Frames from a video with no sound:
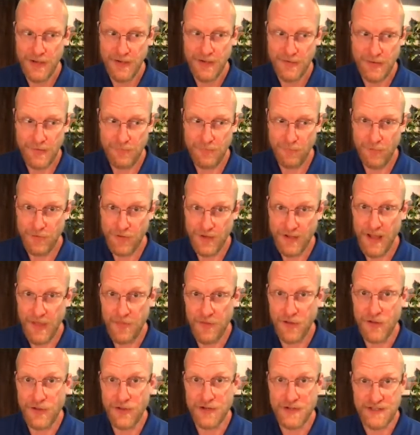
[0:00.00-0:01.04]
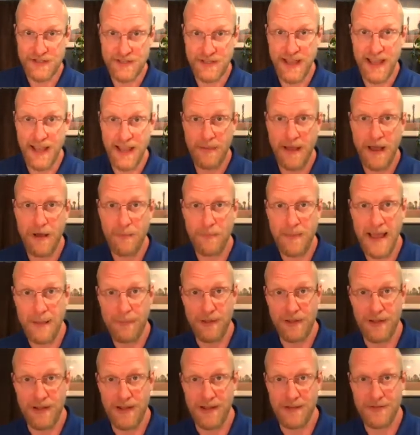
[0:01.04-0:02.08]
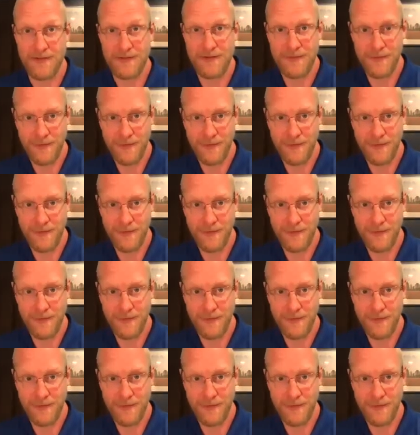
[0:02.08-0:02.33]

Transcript: really nothing good to say about Babylon